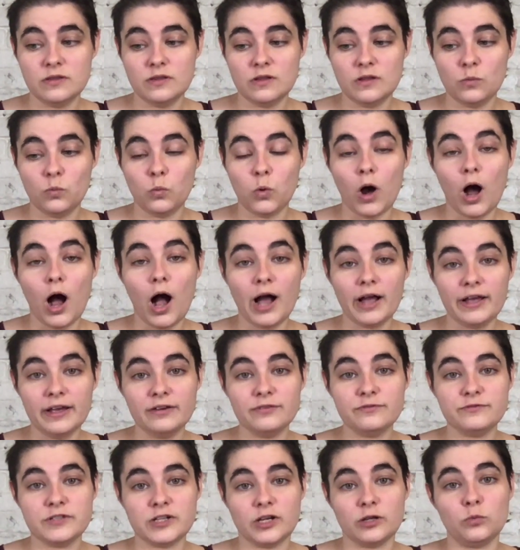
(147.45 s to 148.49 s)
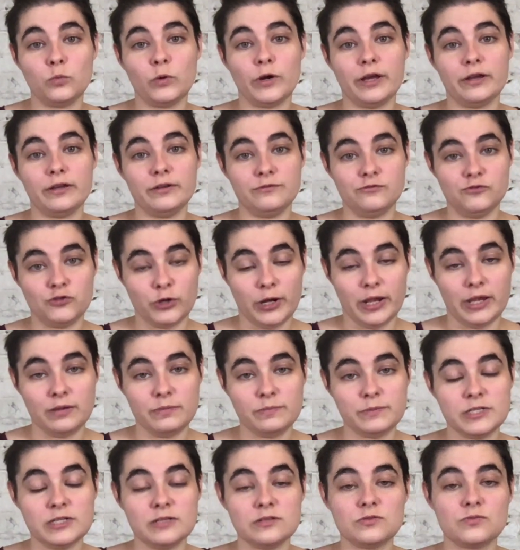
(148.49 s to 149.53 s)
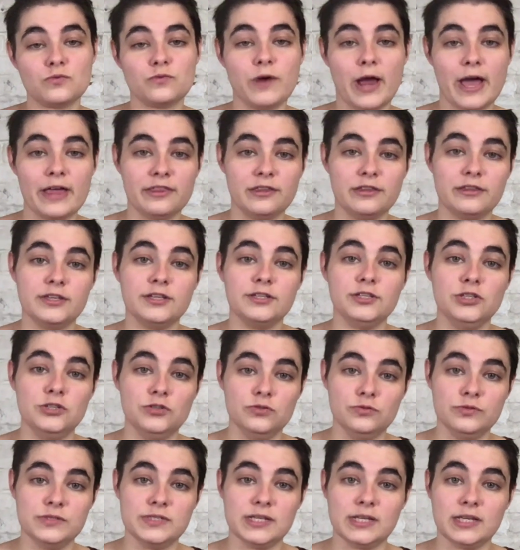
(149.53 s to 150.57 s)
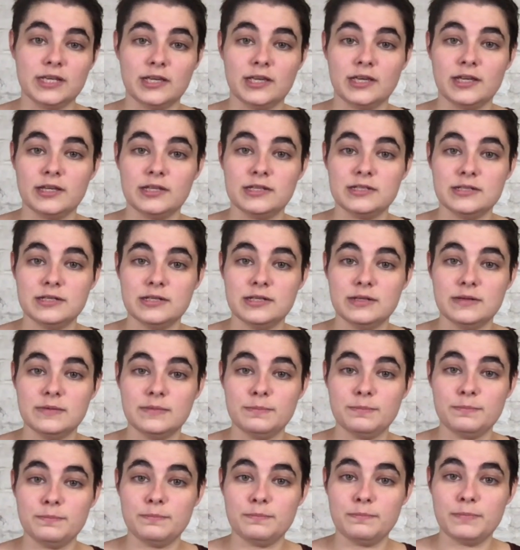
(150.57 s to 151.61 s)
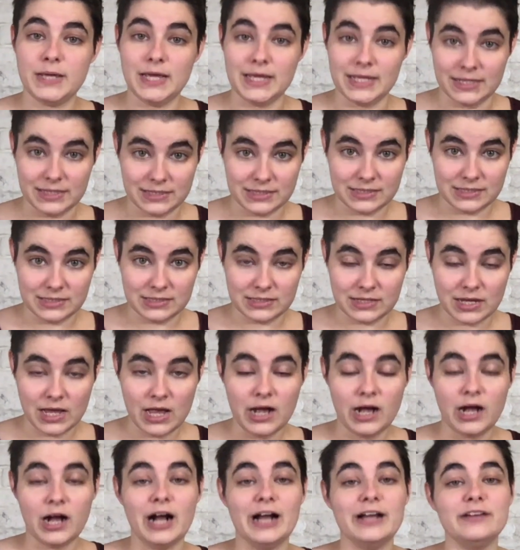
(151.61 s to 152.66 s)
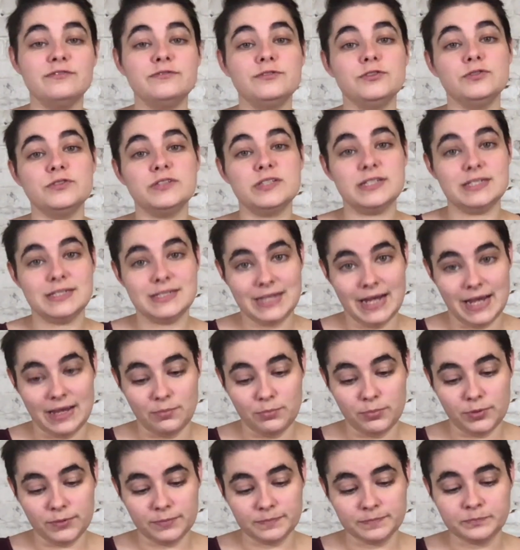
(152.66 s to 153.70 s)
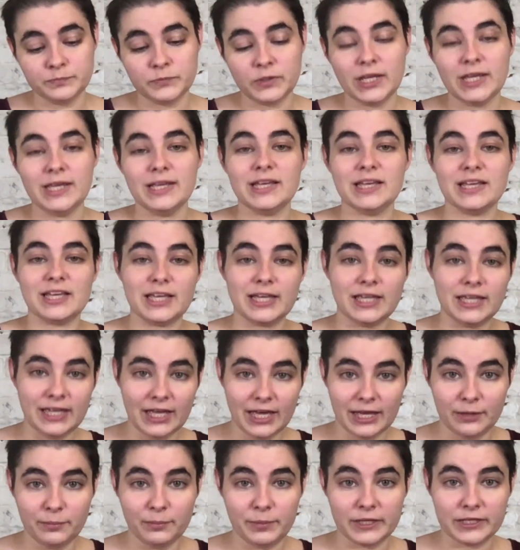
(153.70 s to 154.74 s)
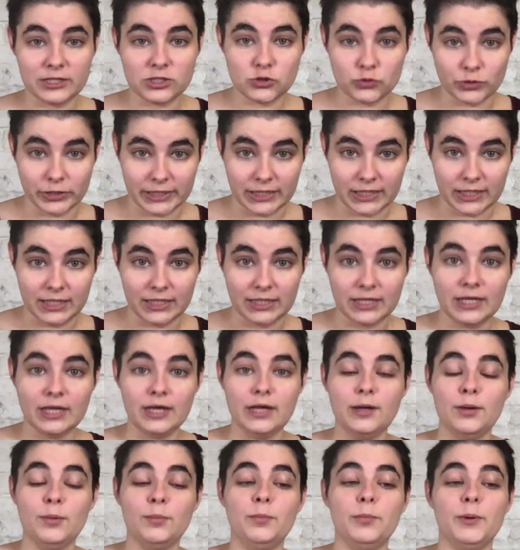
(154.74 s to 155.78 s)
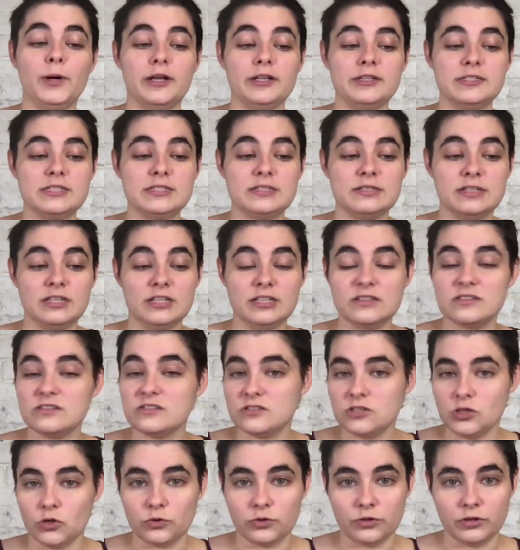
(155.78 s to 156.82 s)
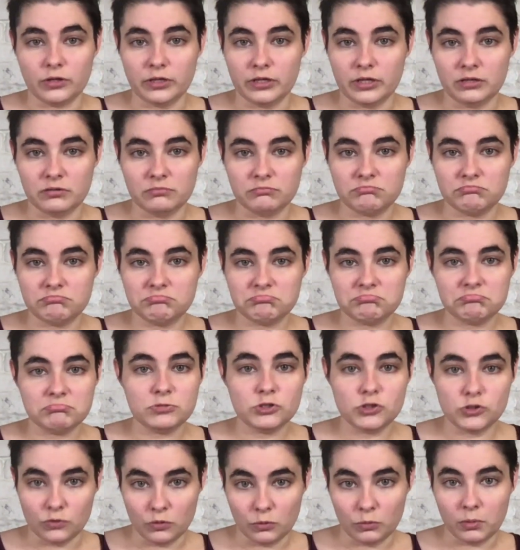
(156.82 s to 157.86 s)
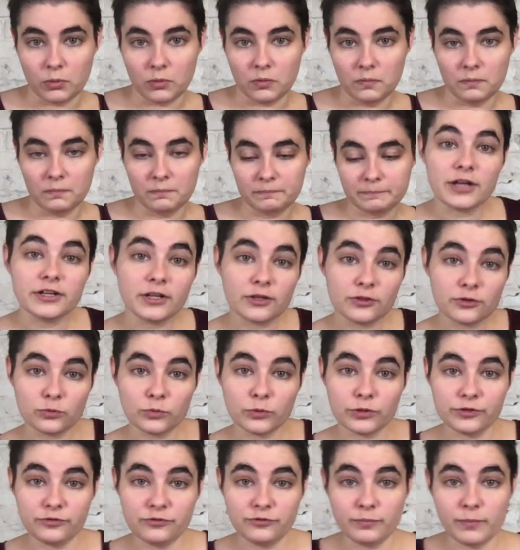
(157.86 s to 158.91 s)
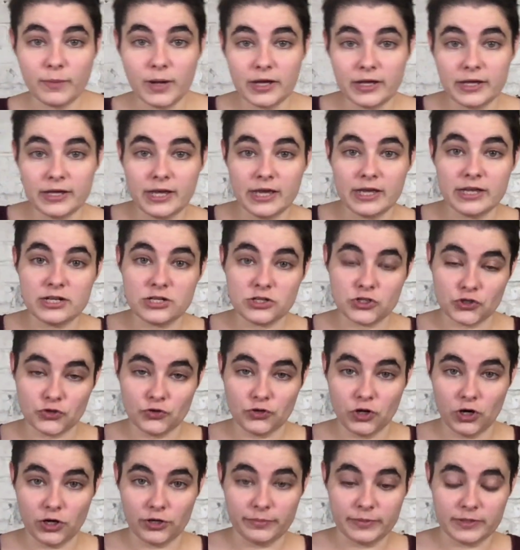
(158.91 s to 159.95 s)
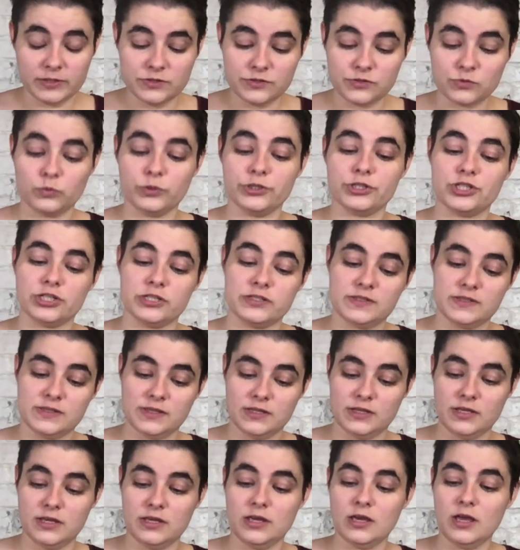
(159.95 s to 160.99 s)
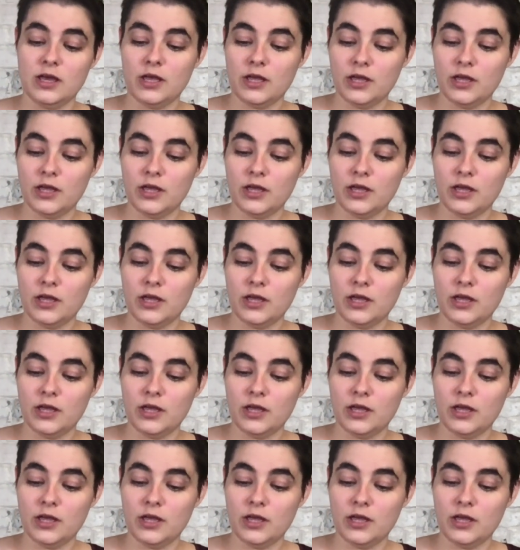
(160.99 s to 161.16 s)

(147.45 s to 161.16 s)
What I have done when I have draped is rather than using pins, I've used tape. It can get a bit tricky, but it's totally doable. Another one of my initial garments, which is the